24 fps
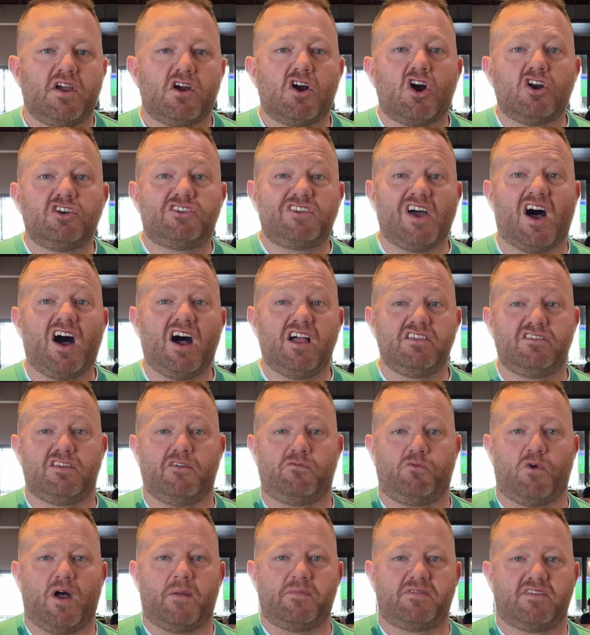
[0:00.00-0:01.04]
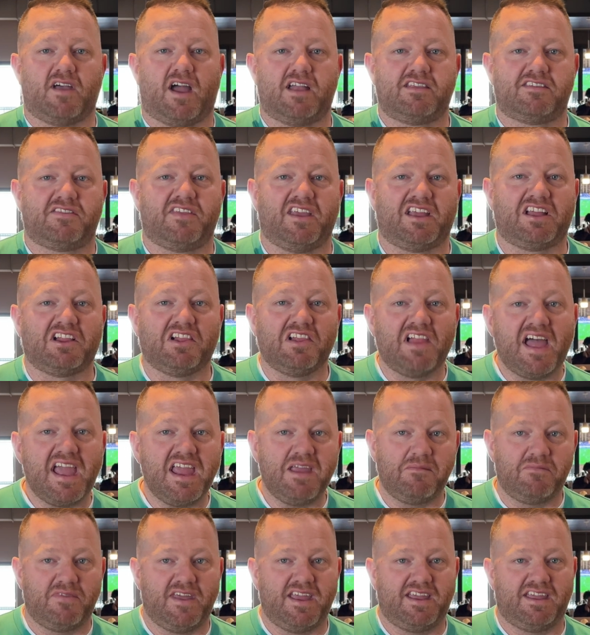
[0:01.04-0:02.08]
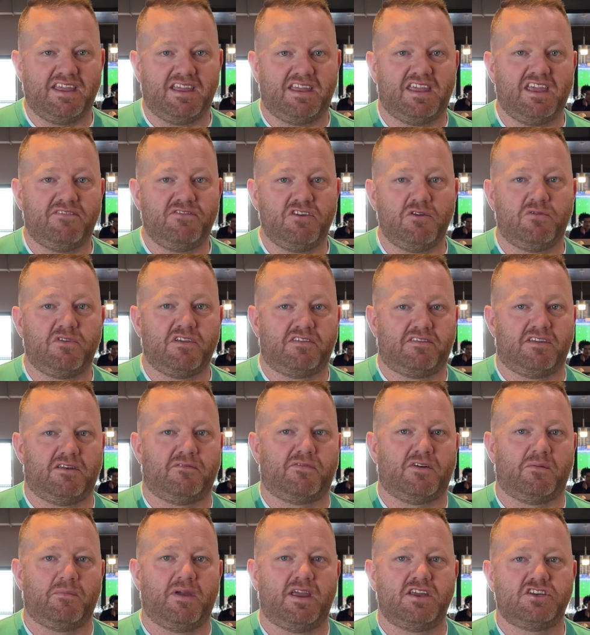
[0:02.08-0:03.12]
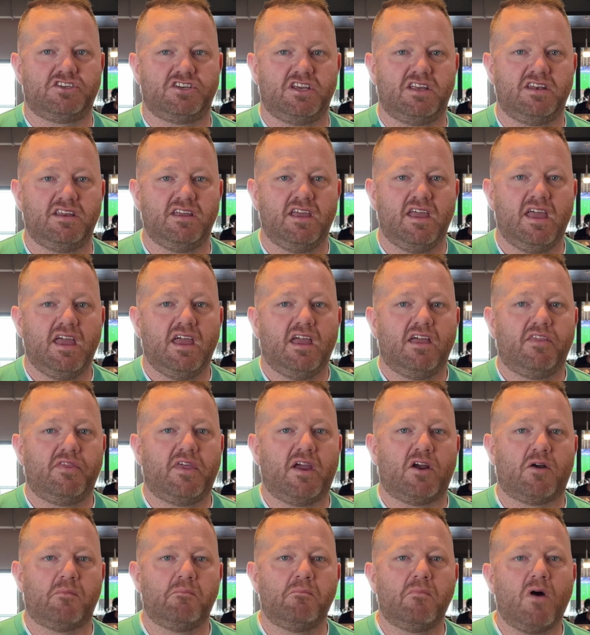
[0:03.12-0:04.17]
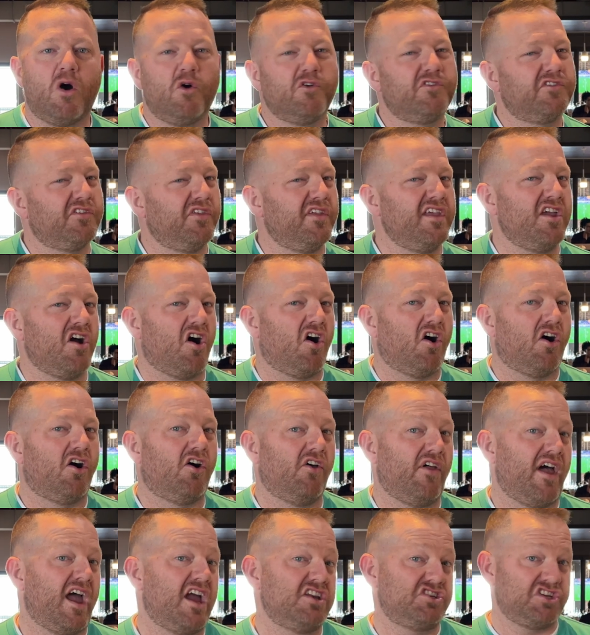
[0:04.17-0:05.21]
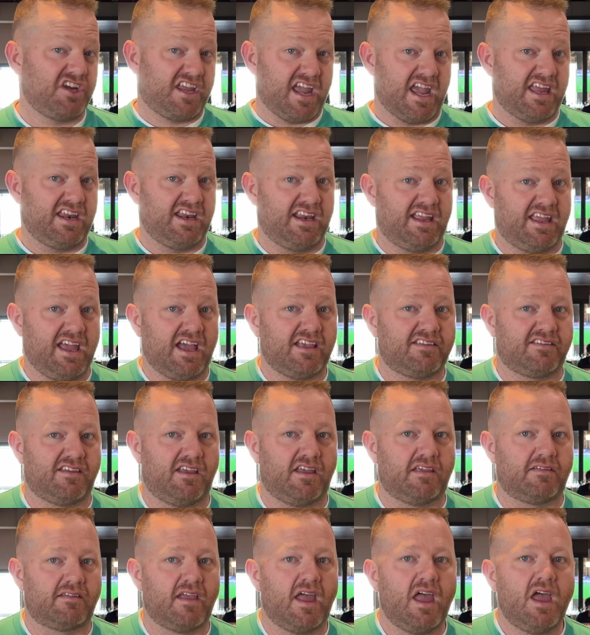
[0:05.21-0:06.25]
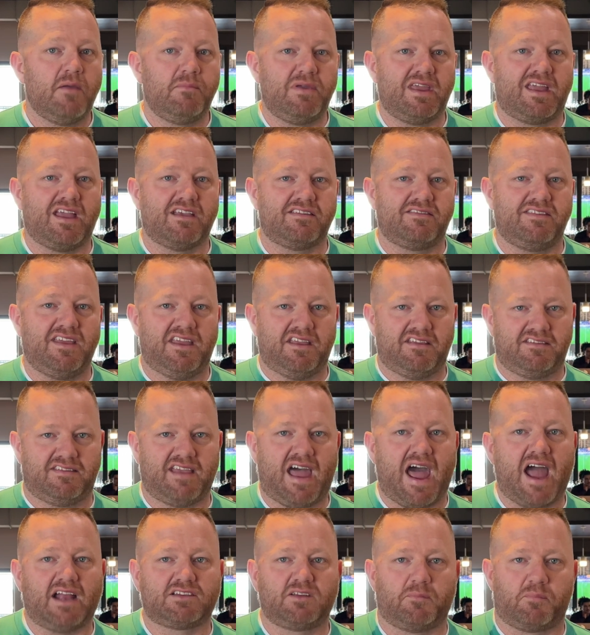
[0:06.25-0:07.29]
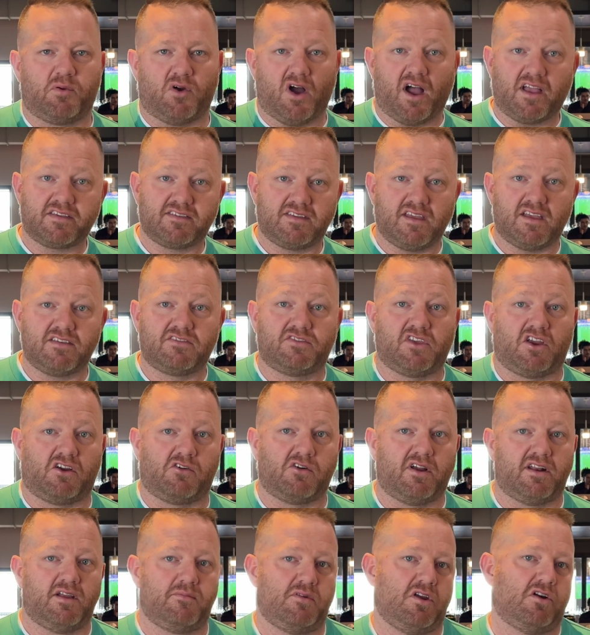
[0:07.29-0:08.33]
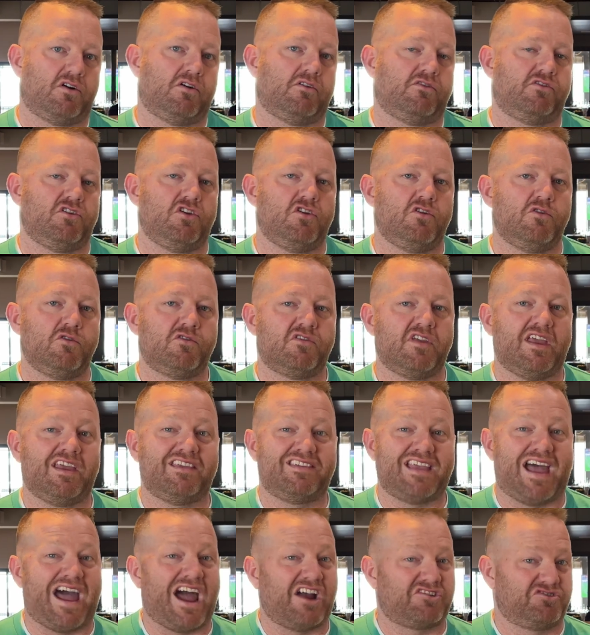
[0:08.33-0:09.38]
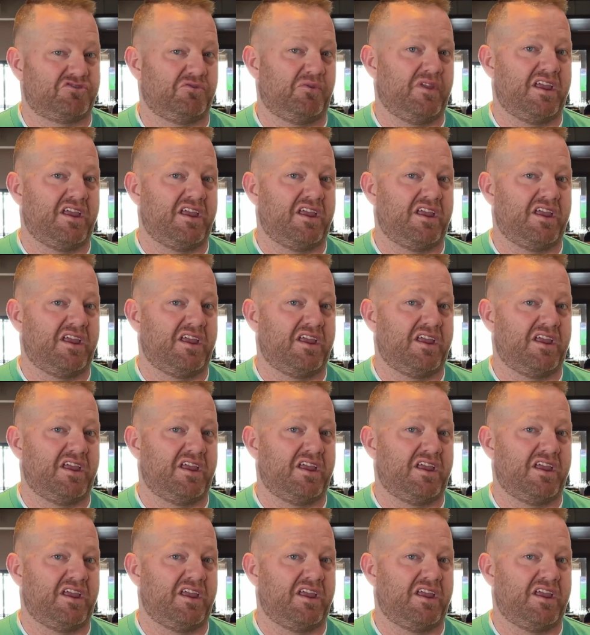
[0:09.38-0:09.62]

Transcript: are tons of websites that claim they can give you this information. They're mostly all educated guesses because the exact process the credit bureaus use is actually